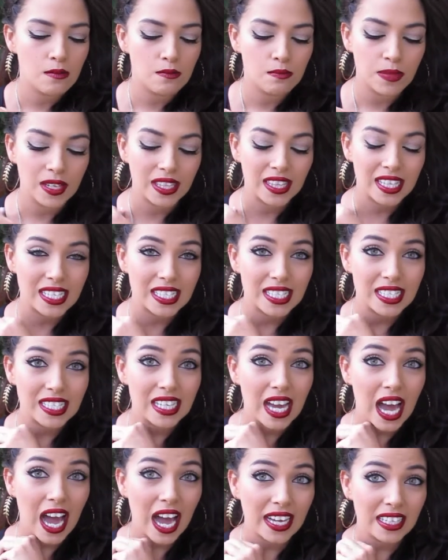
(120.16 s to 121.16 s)
But this is
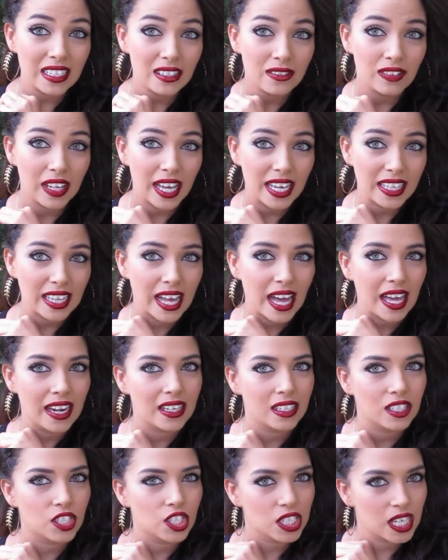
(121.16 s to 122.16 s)
kind of like that.
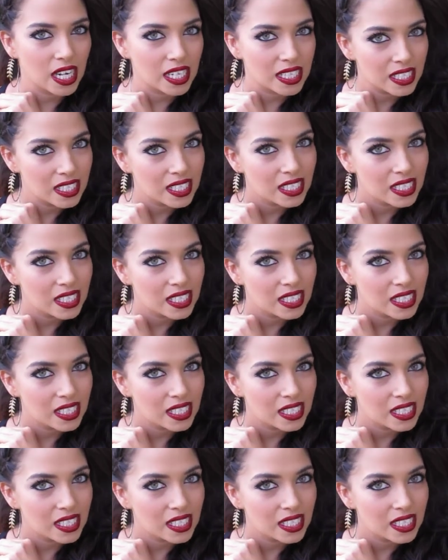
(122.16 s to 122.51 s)
It sheds a